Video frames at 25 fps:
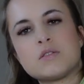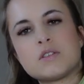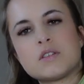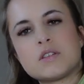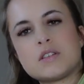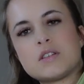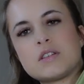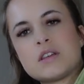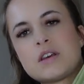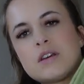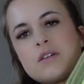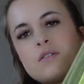
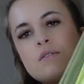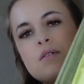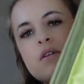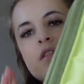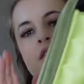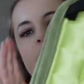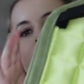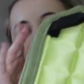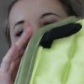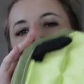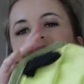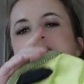So
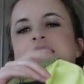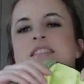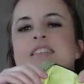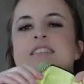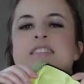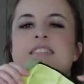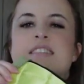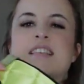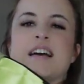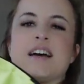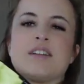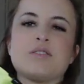that's the
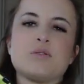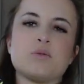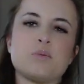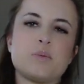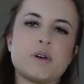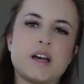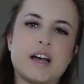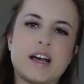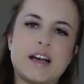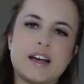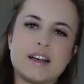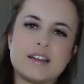saddle
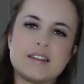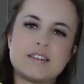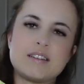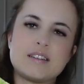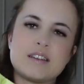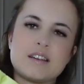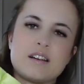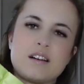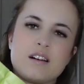pad.